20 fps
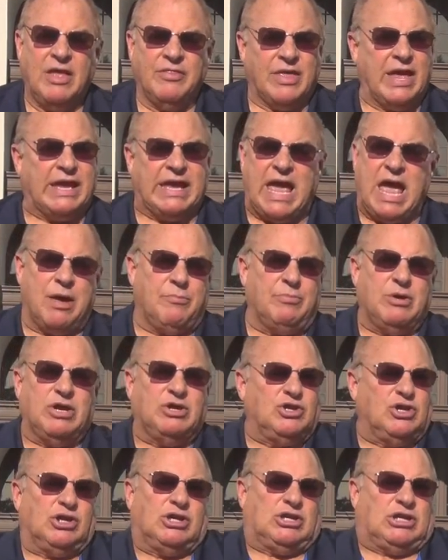They can't be
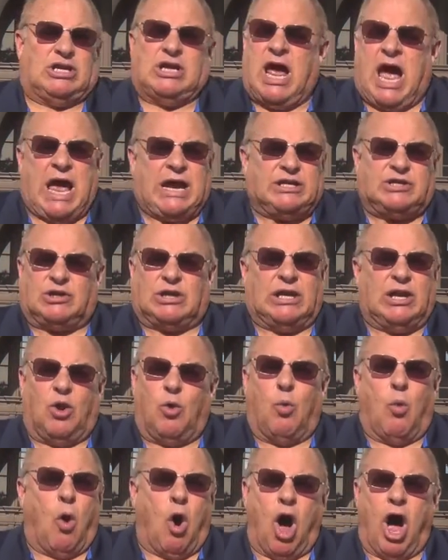just nice
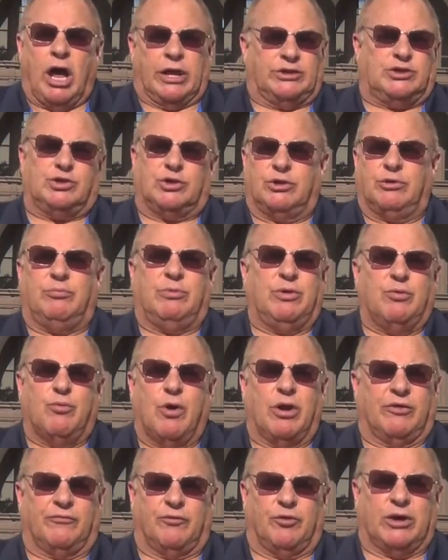little wants or it'd be
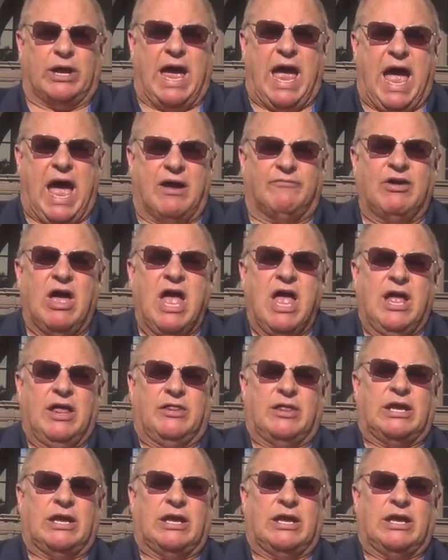wonderful to have.